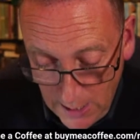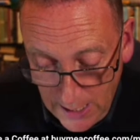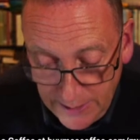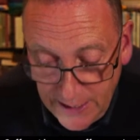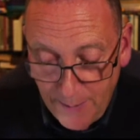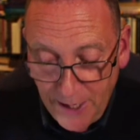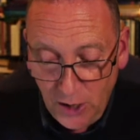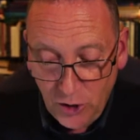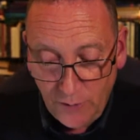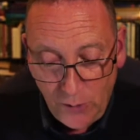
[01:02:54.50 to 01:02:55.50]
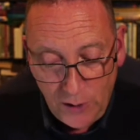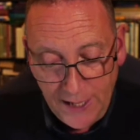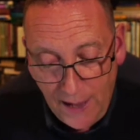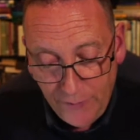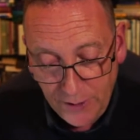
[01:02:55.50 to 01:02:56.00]
examination of all
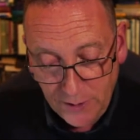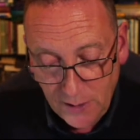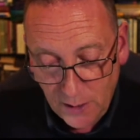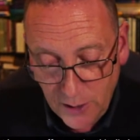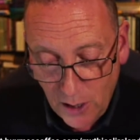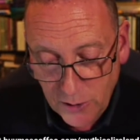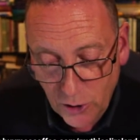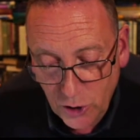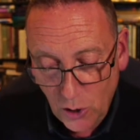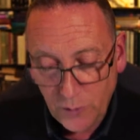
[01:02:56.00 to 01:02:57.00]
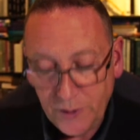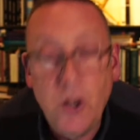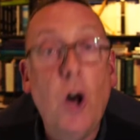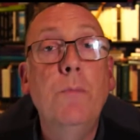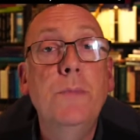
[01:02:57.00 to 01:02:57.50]
the evidence, Dr. Jones
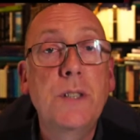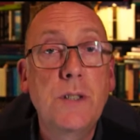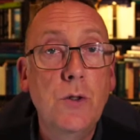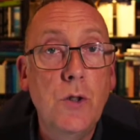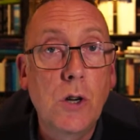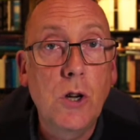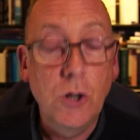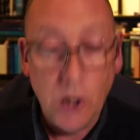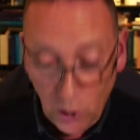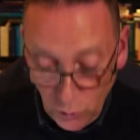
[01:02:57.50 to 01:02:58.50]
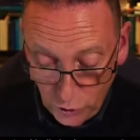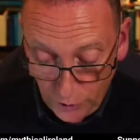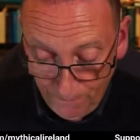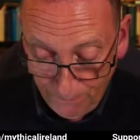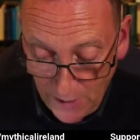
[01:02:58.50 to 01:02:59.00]
comes to the
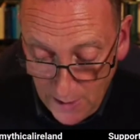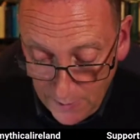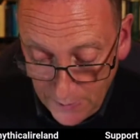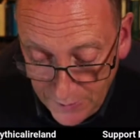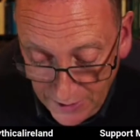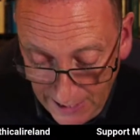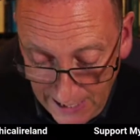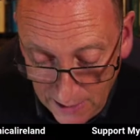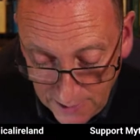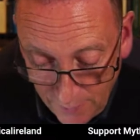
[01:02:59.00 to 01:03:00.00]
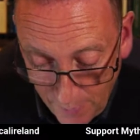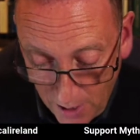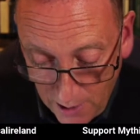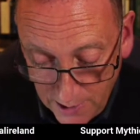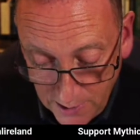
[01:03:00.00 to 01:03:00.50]
conclusion that the Gaels from
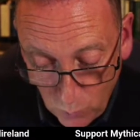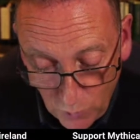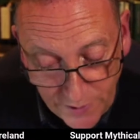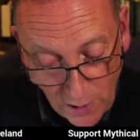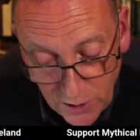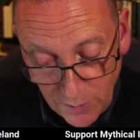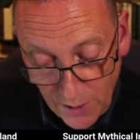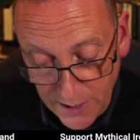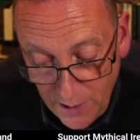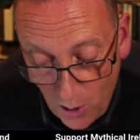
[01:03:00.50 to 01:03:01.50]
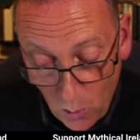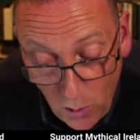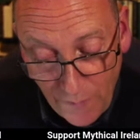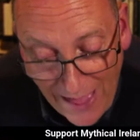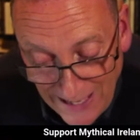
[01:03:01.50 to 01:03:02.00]
Ireland once occupied the
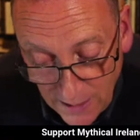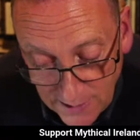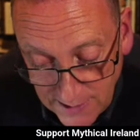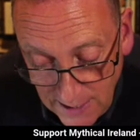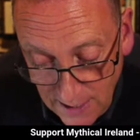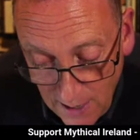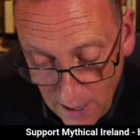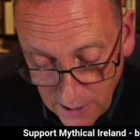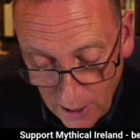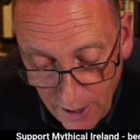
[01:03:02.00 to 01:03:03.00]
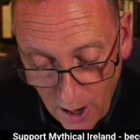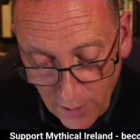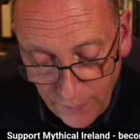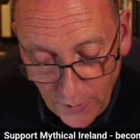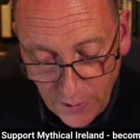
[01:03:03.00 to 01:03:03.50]
whole of Anglesey,
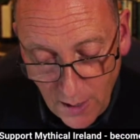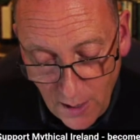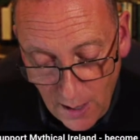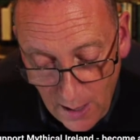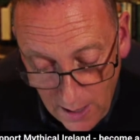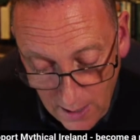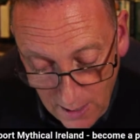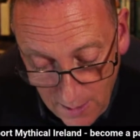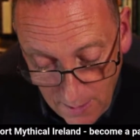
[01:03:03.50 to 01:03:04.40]
Carnarvon, uh,